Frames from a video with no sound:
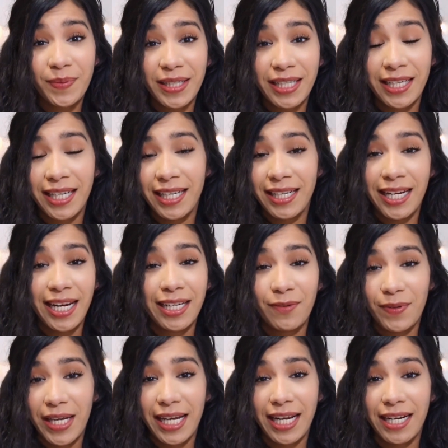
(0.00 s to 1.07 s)
me in any
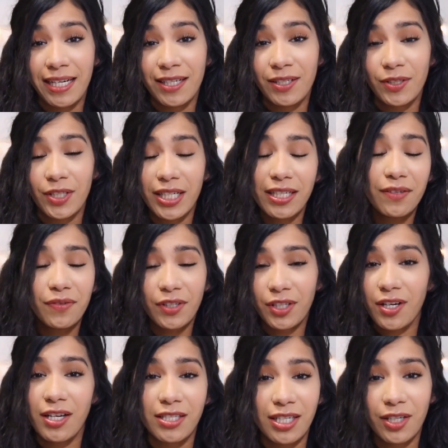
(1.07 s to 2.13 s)
way, or any of your
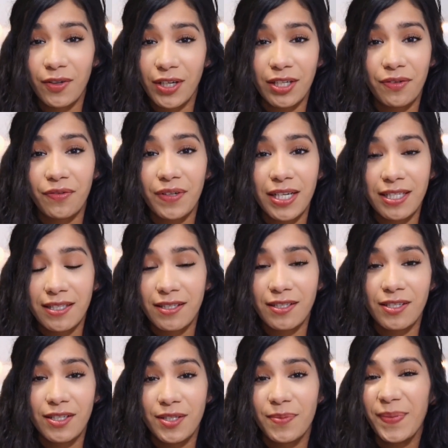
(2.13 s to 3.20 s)
content creator
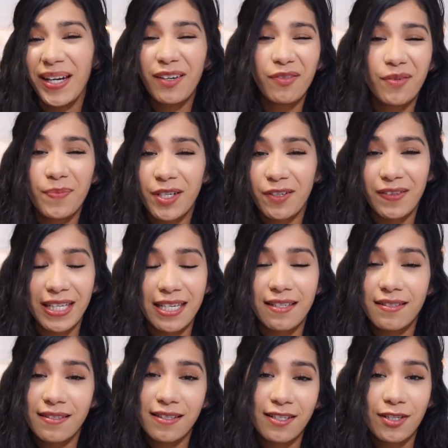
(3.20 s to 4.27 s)
friends, just buying from their
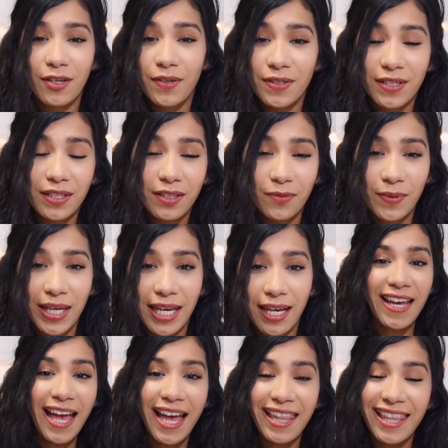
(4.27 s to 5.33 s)
links is always a good way.
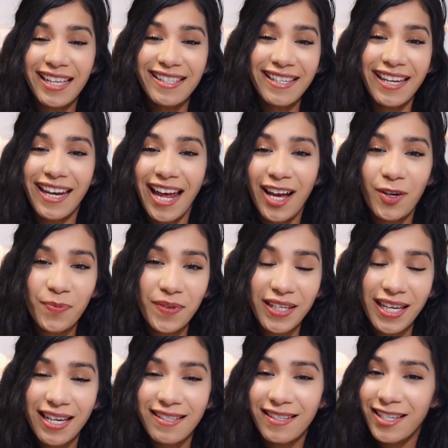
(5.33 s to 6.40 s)
Yeah, that's it. I hope you
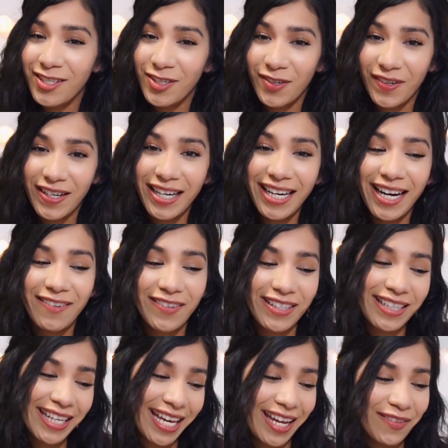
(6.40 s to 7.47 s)
guys enjoyed. I
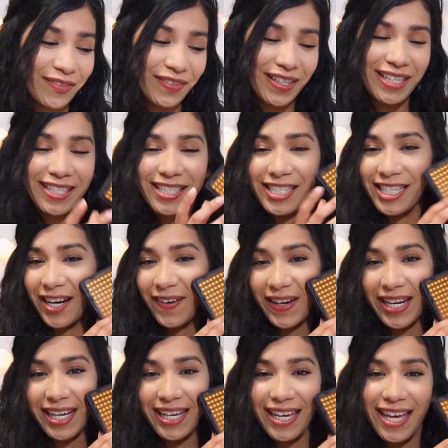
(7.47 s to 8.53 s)
really had fun
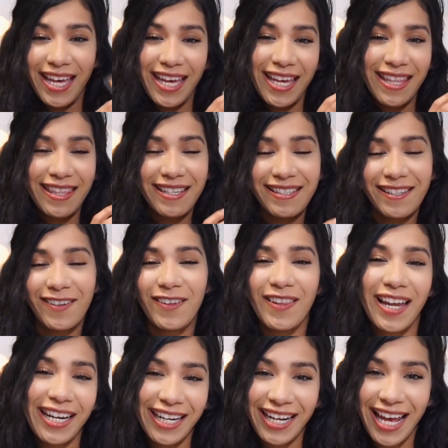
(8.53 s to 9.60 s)
sharing this little
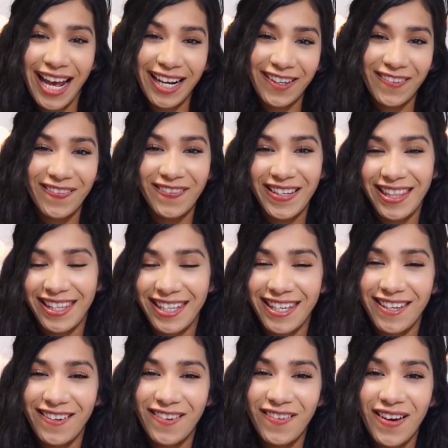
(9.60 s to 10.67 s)
lighting hack with
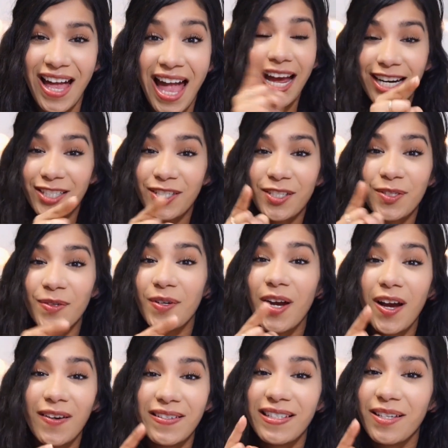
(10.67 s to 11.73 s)
you. Actors who are
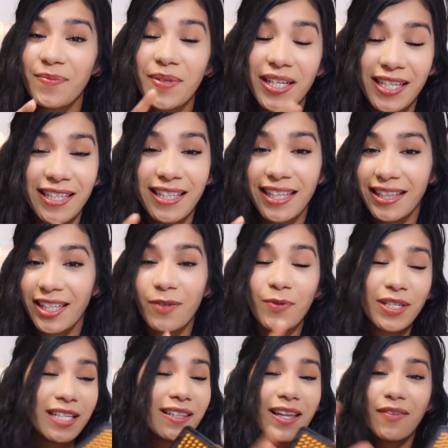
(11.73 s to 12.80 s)
always complaining that they
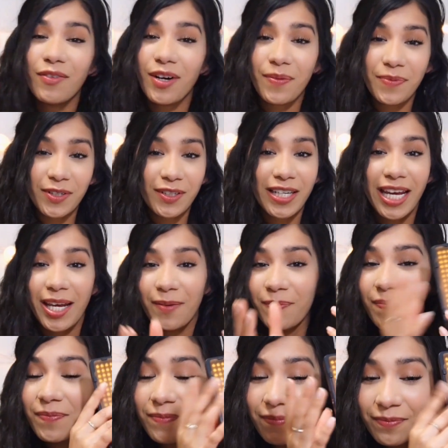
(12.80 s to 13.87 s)
want to level up their game,